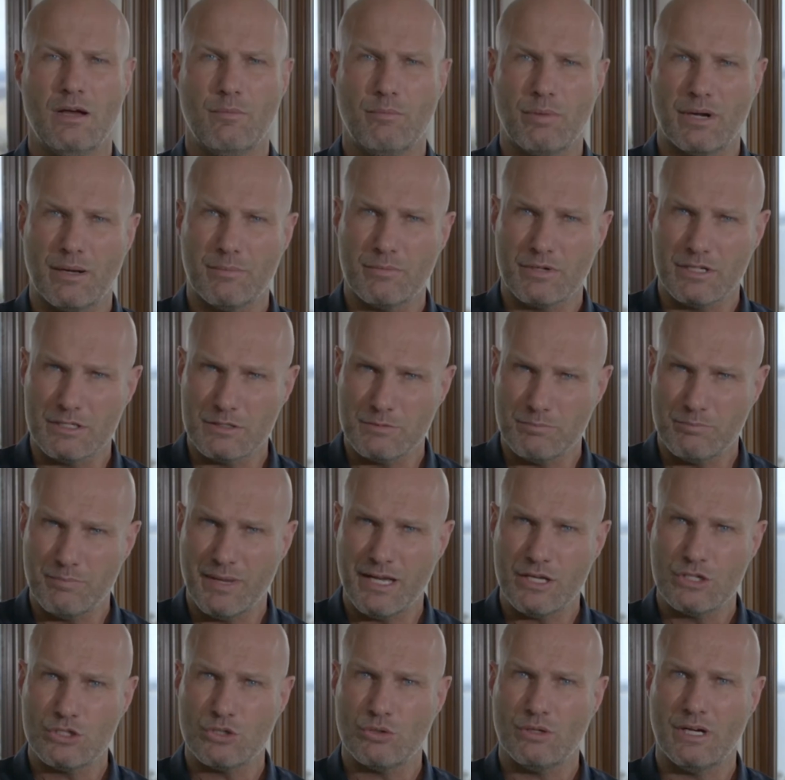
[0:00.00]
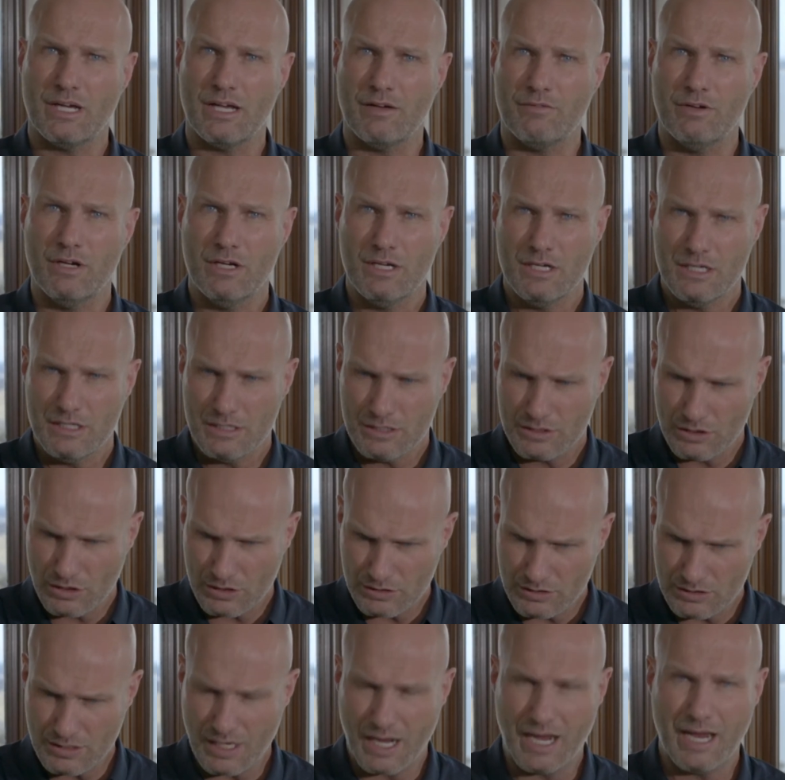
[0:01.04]
But I'm going to make sure I have
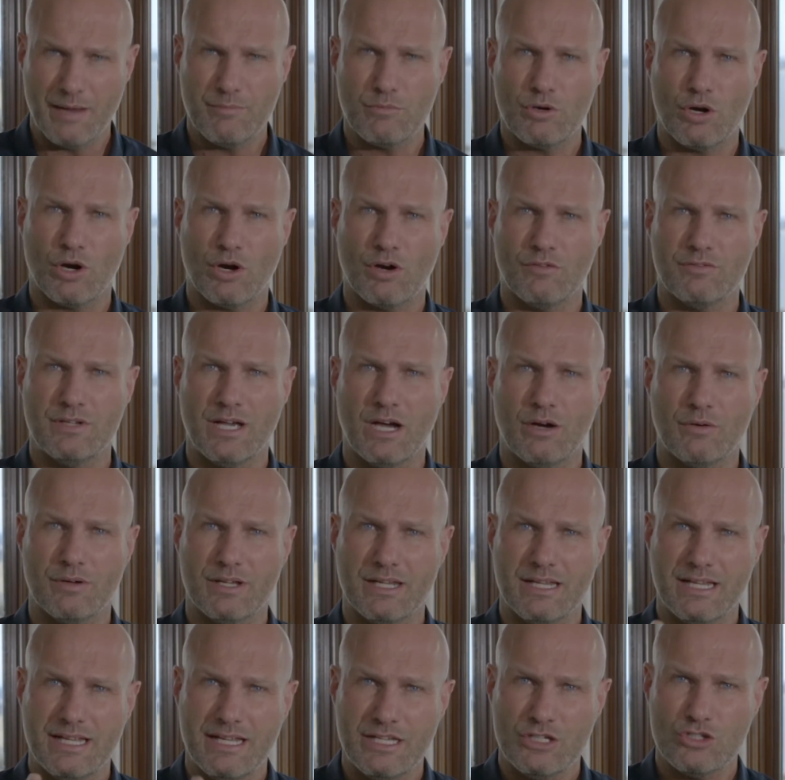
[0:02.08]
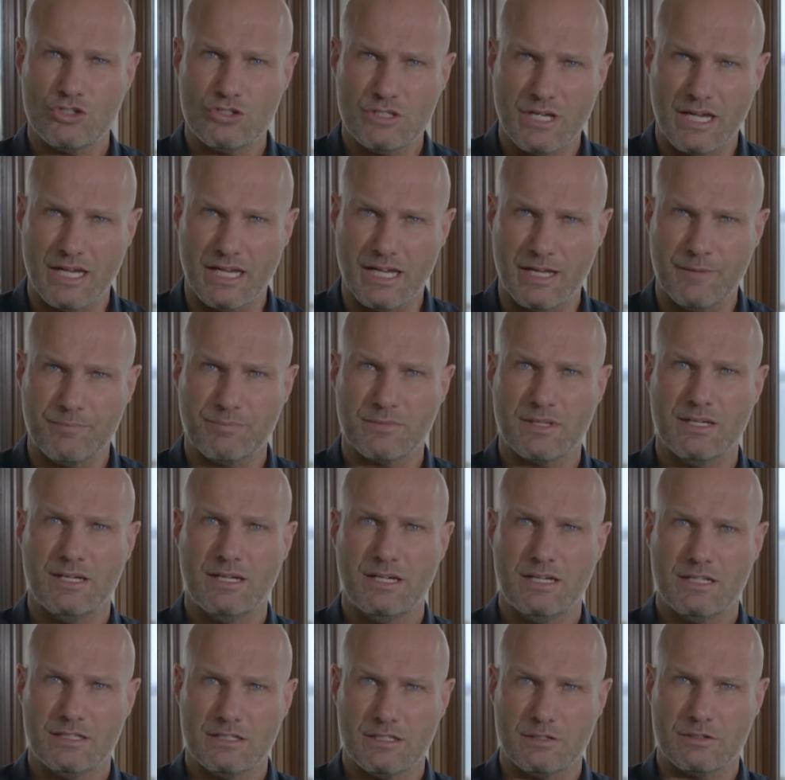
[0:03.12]
time carved out each day
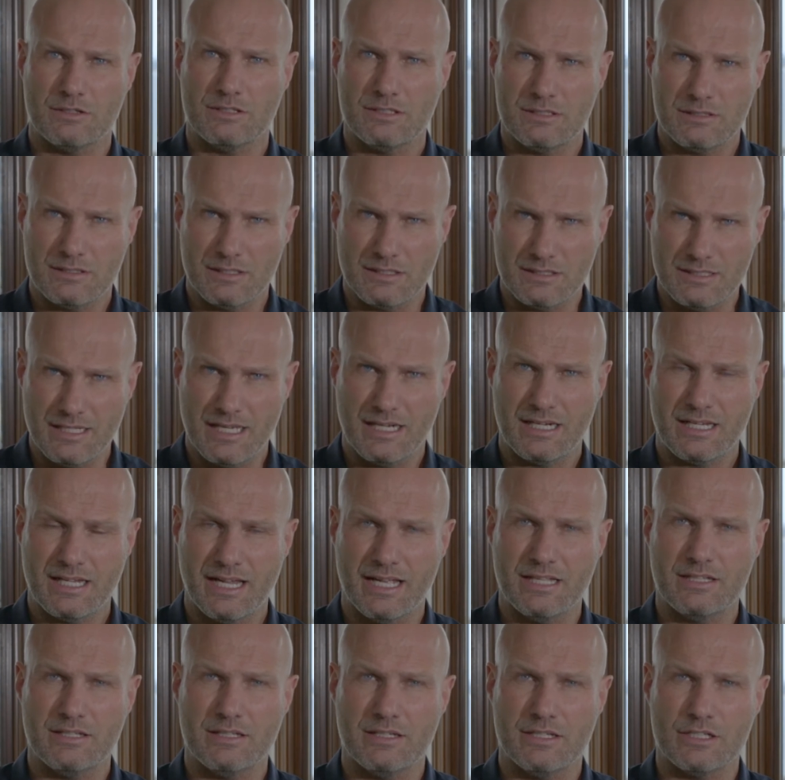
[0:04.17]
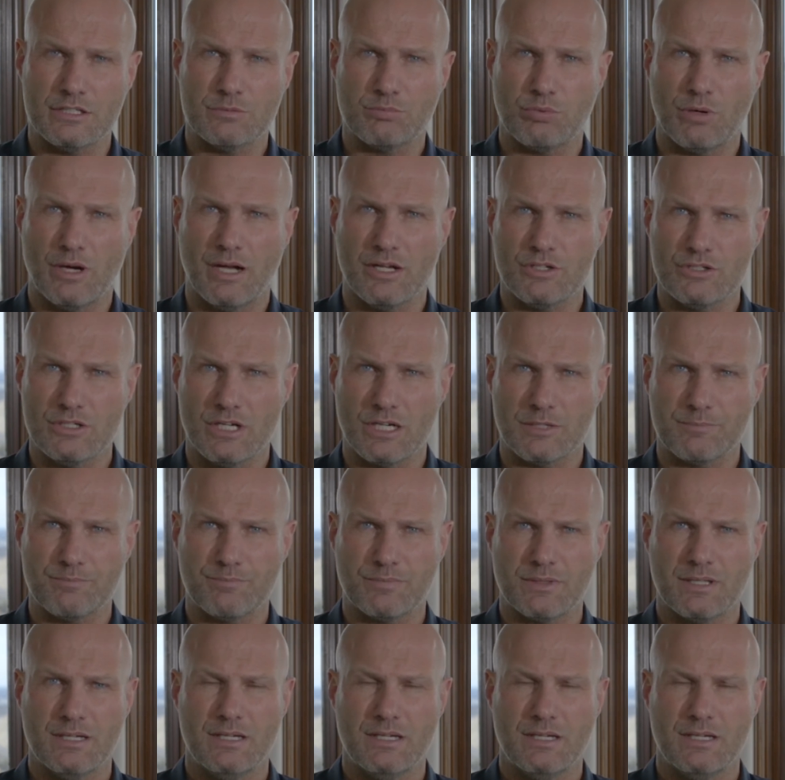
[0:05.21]
to dedicate to this project.